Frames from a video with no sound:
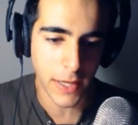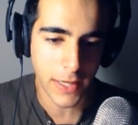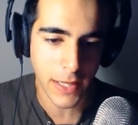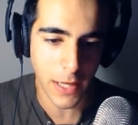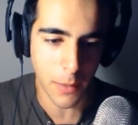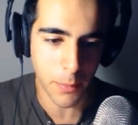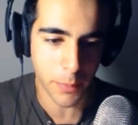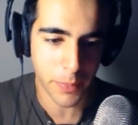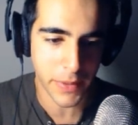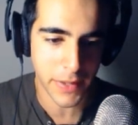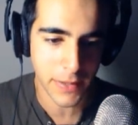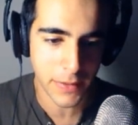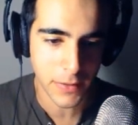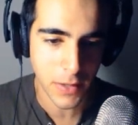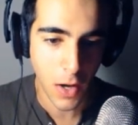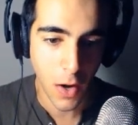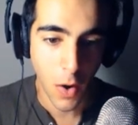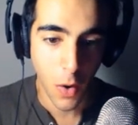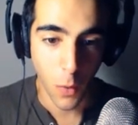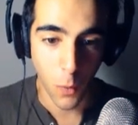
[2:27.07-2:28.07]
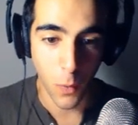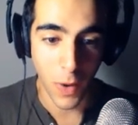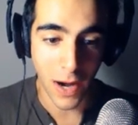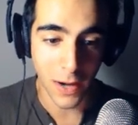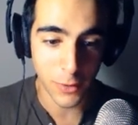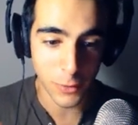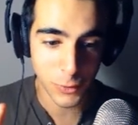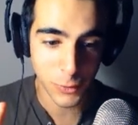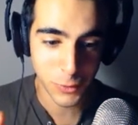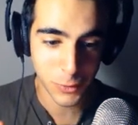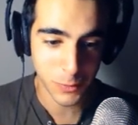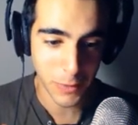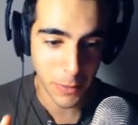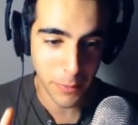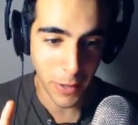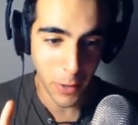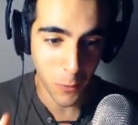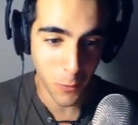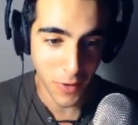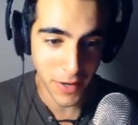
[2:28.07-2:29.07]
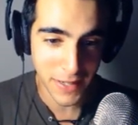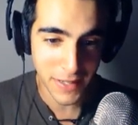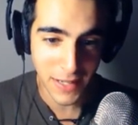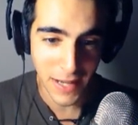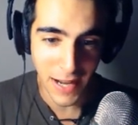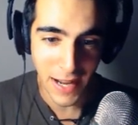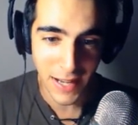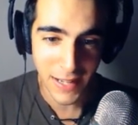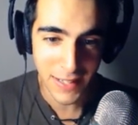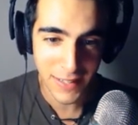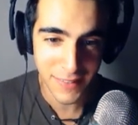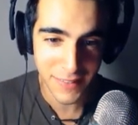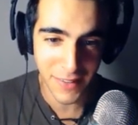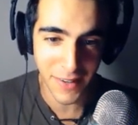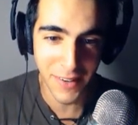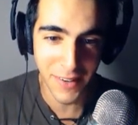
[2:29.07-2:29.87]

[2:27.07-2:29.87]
that can't be it. Wow, this was made by one guy?